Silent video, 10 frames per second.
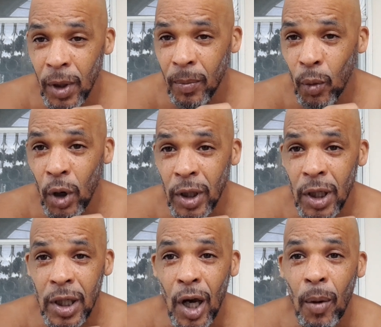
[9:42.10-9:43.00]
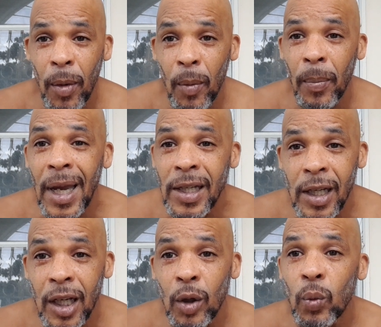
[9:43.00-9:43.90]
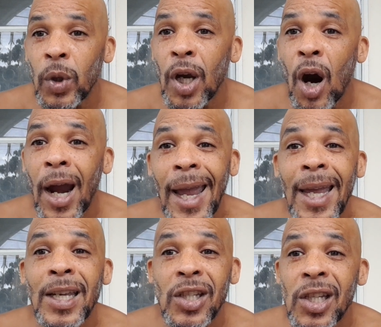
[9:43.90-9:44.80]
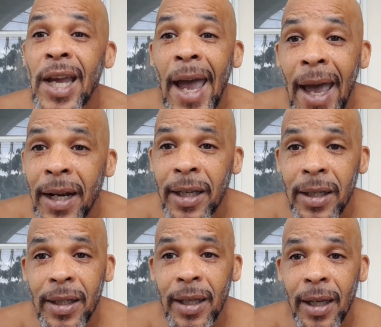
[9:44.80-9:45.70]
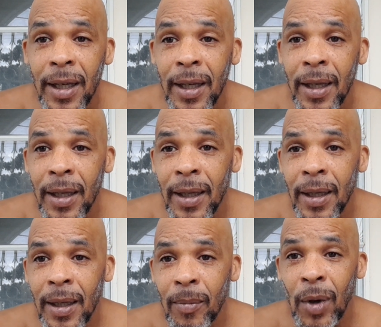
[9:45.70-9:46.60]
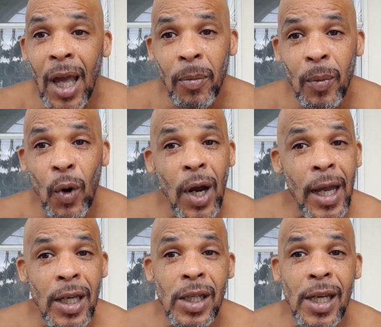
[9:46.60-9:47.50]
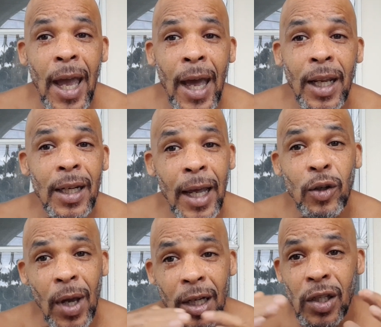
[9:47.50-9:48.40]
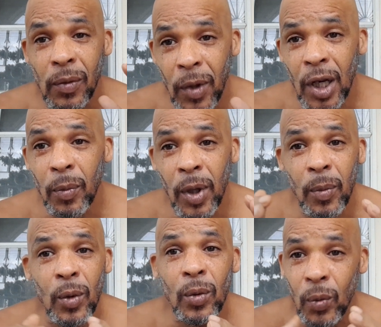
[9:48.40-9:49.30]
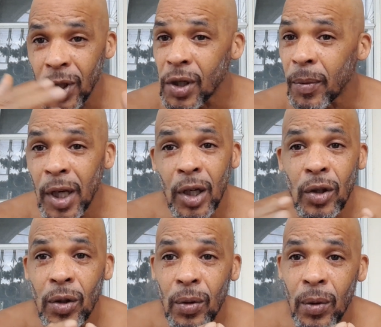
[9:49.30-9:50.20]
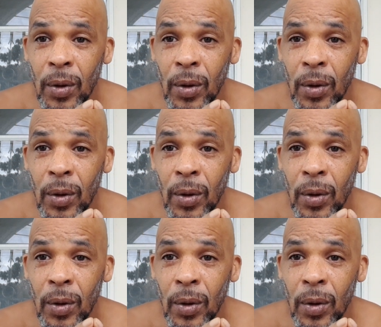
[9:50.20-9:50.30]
more detail, but basically we are Asiatic. Black people are Asiatic. Like, you got the Semitic people, we Semitic too.